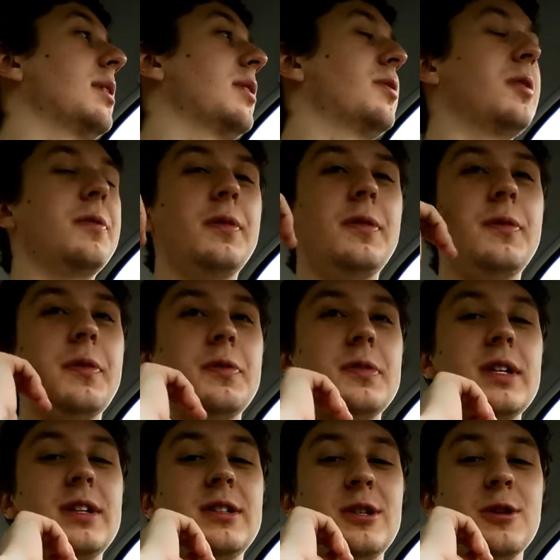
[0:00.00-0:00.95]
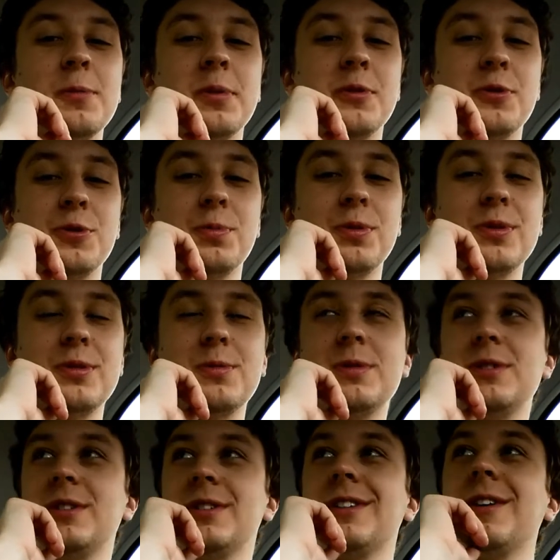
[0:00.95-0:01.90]
I don't know if you've ever seen Super
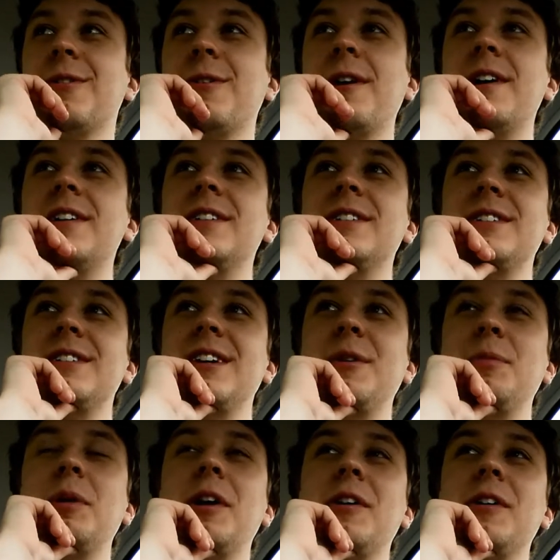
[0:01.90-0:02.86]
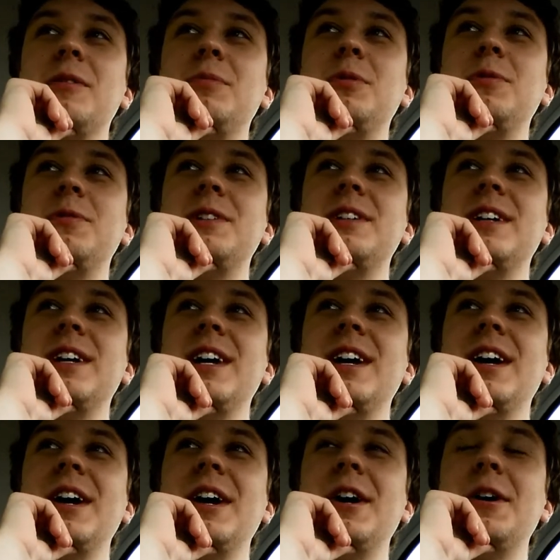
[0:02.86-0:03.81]
Troopers, which is a great American movie.
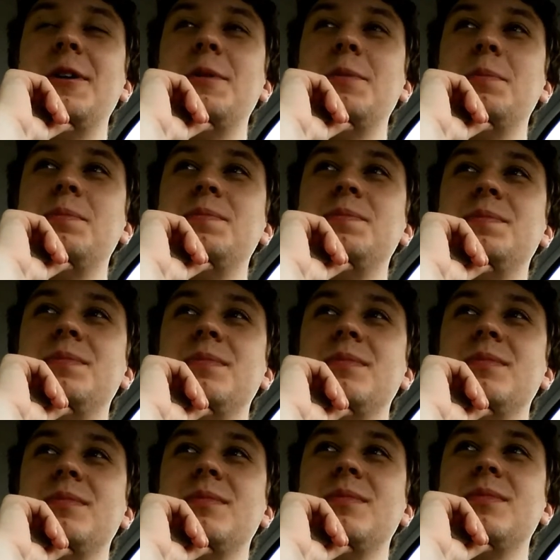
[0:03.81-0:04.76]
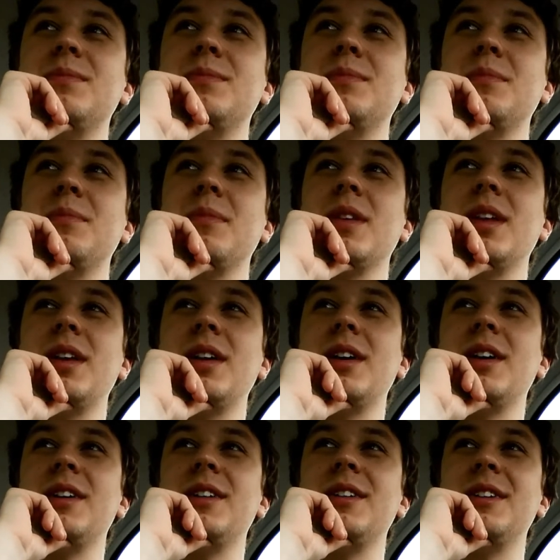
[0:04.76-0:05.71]
Um,
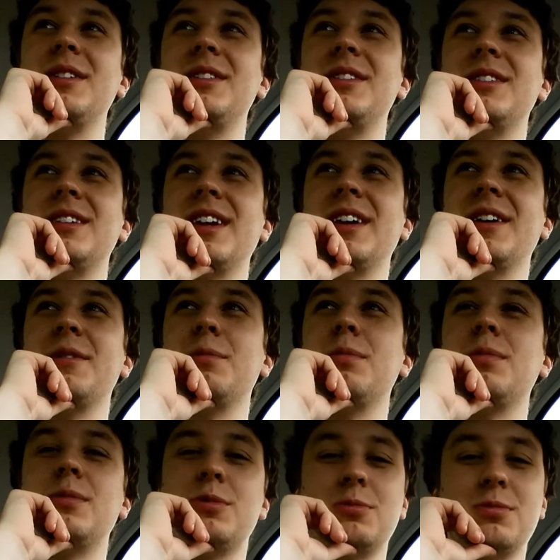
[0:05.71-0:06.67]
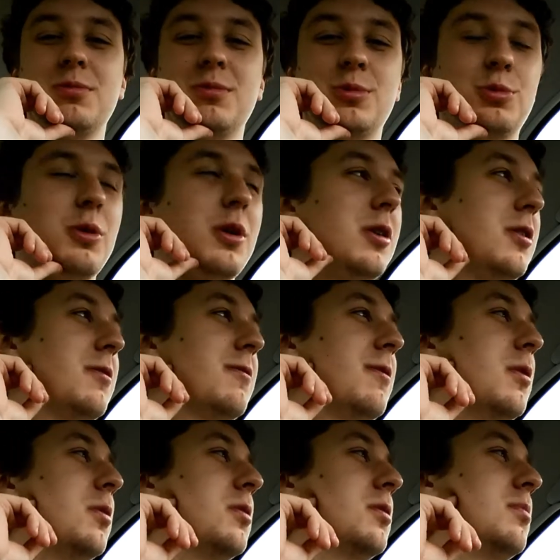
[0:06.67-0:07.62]
yeah, it's like a
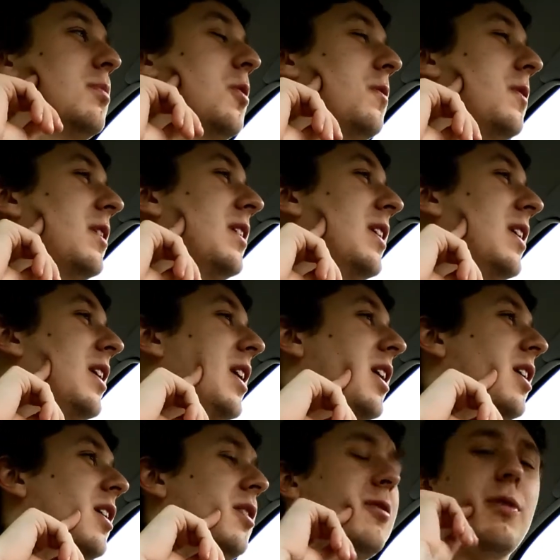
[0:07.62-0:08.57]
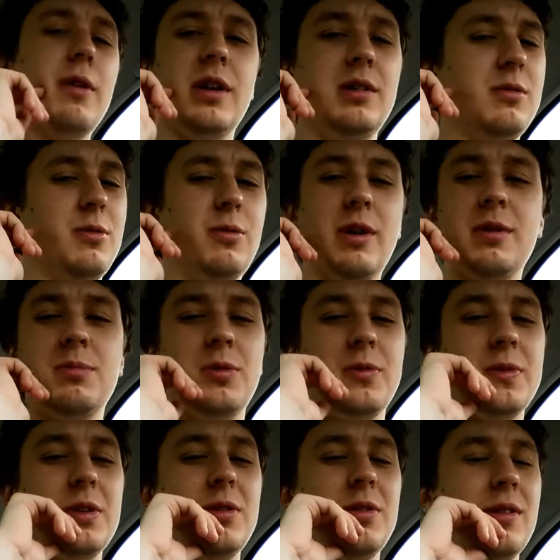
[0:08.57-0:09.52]
drug-fueled movie. Great, great
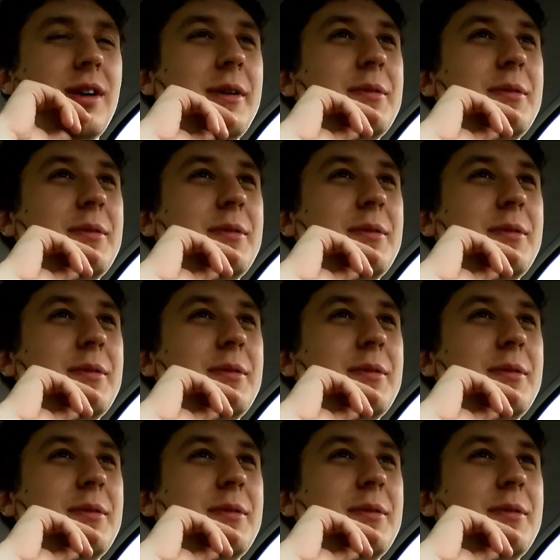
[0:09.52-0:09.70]
movie.